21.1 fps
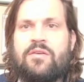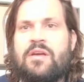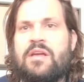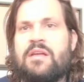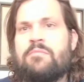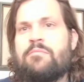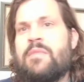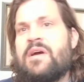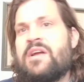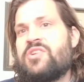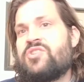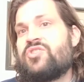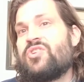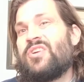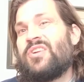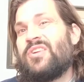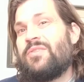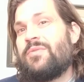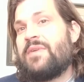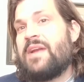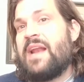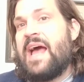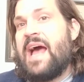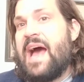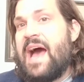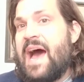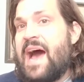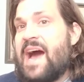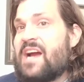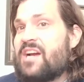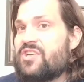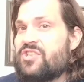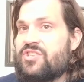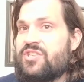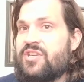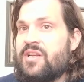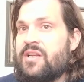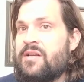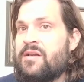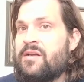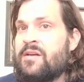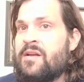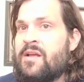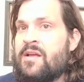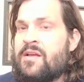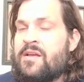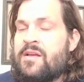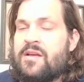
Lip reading: It might show you an action